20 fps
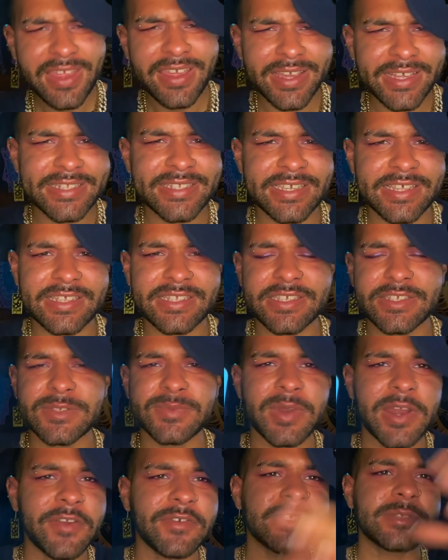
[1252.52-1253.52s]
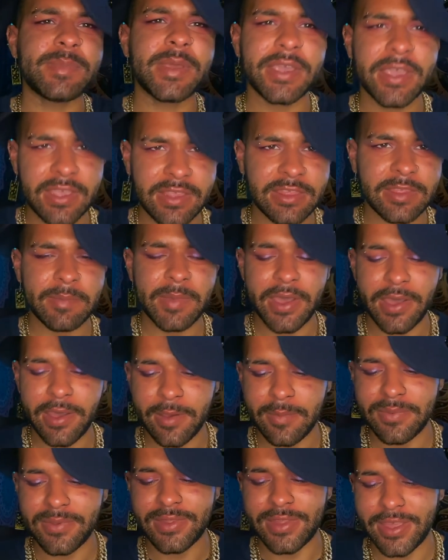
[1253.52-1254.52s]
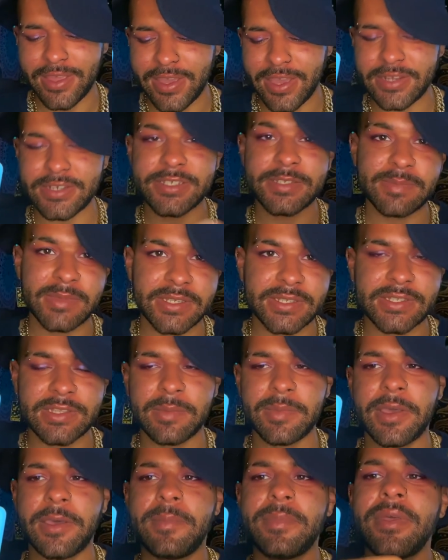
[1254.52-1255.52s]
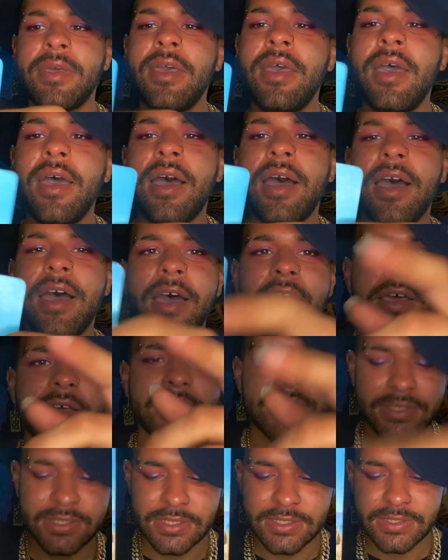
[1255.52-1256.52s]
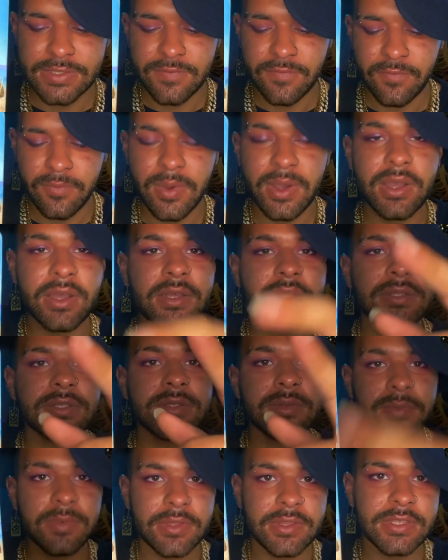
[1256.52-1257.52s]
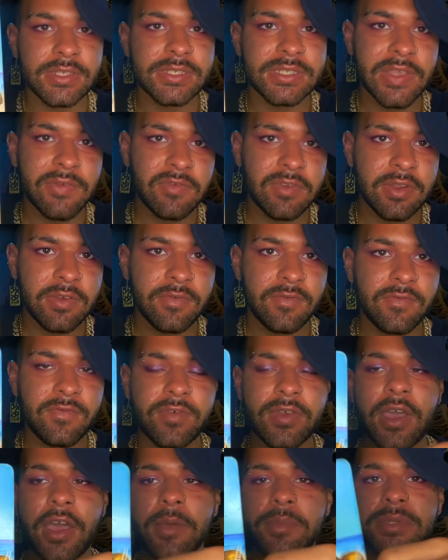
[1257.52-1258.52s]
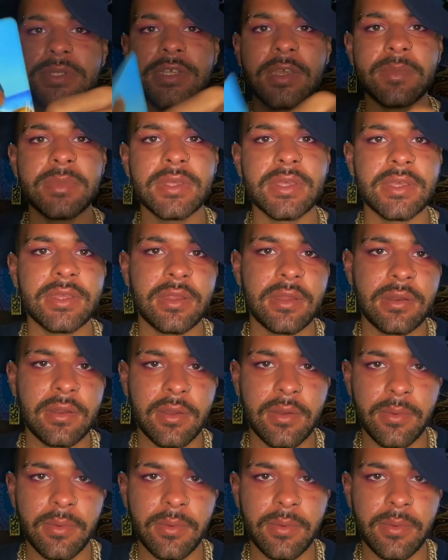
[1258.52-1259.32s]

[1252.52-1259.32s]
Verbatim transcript: I say this because when I was picking them up, like, I just mixed them up. Six of Wands with the Seven of Cups coming in,